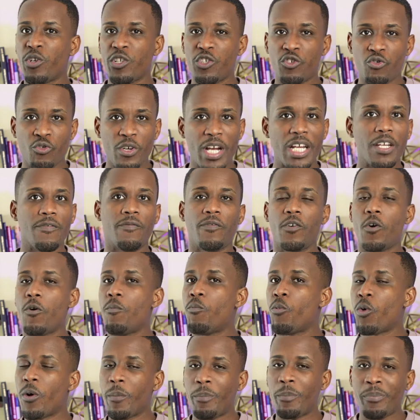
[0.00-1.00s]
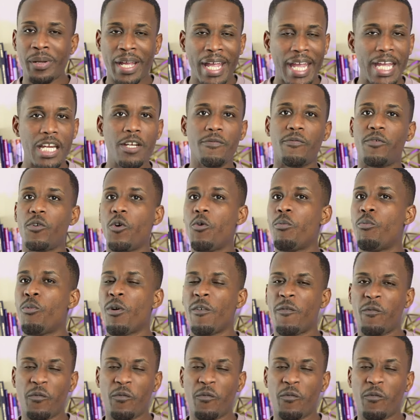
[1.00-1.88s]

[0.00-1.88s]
dreadful, more painful, more